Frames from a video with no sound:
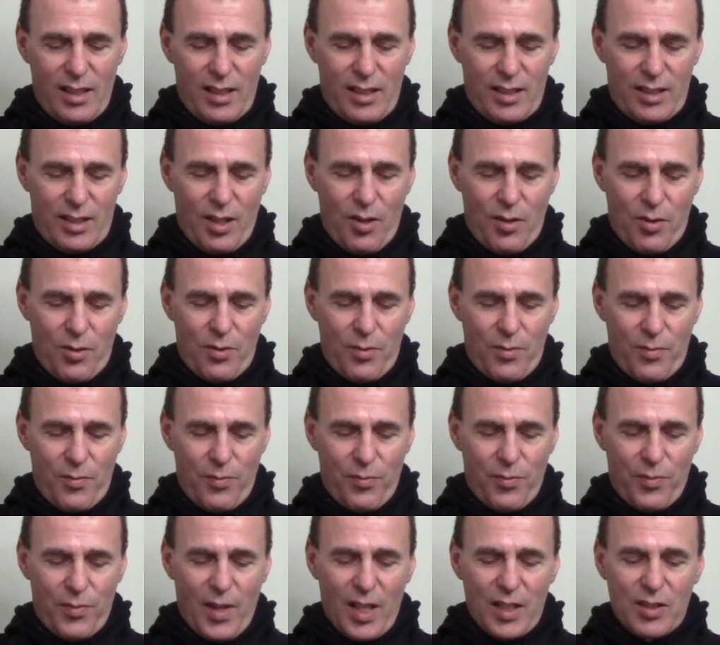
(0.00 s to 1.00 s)
So,
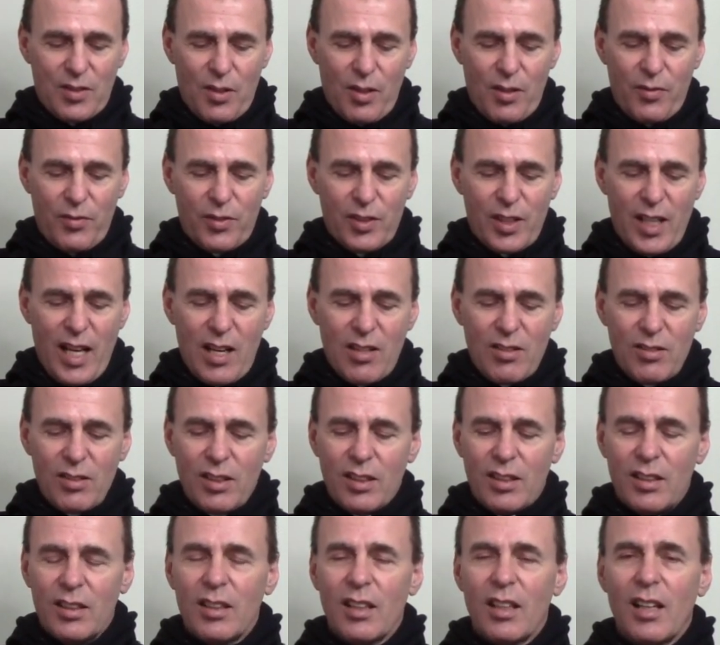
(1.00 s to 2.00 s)
that's all for
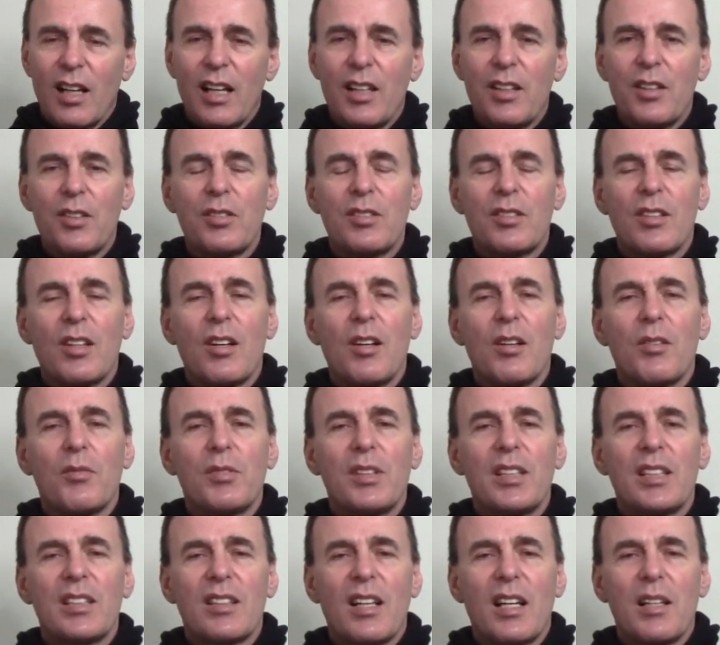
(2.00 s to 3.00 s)
now. I used to
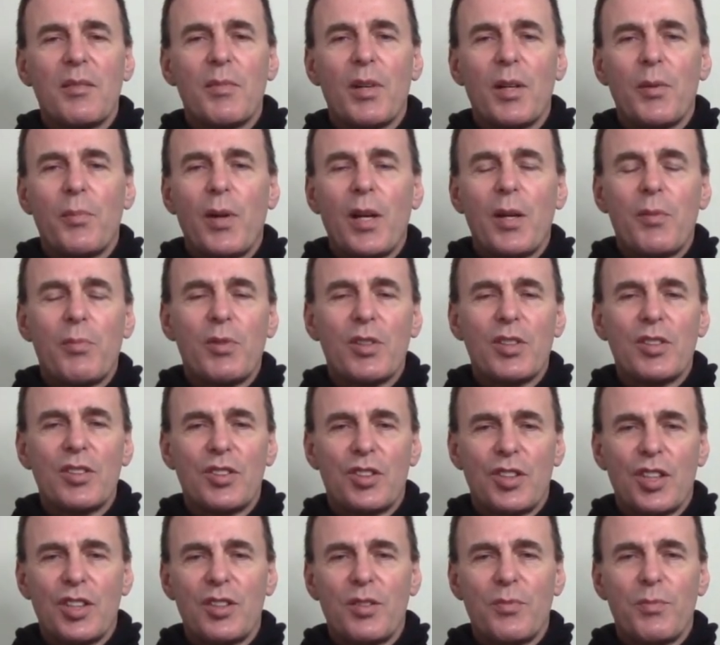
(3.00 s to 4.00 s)
always sign my papers,
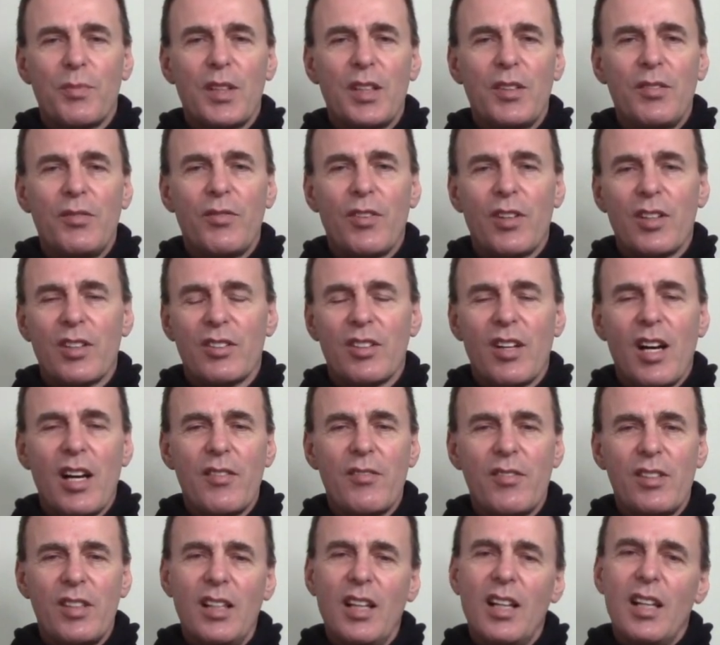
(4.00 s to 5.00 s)
just me, Father
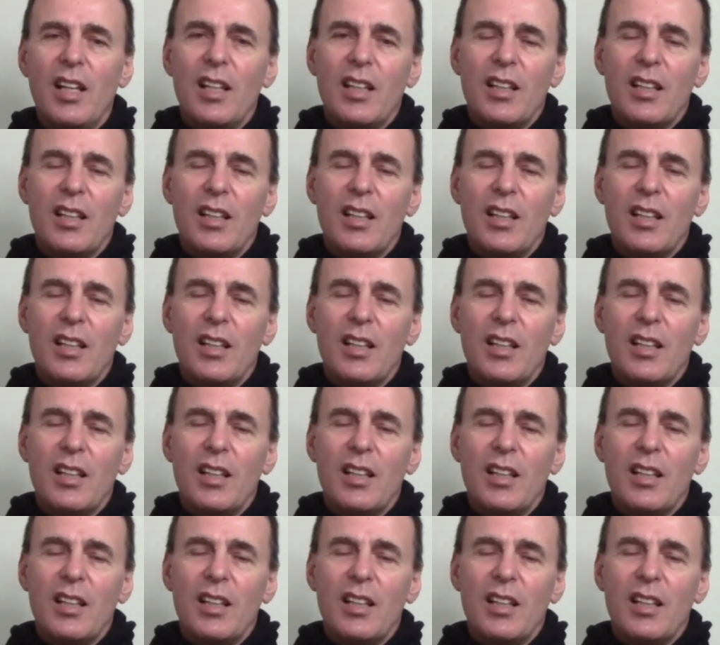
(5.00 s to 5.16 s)
Ivan.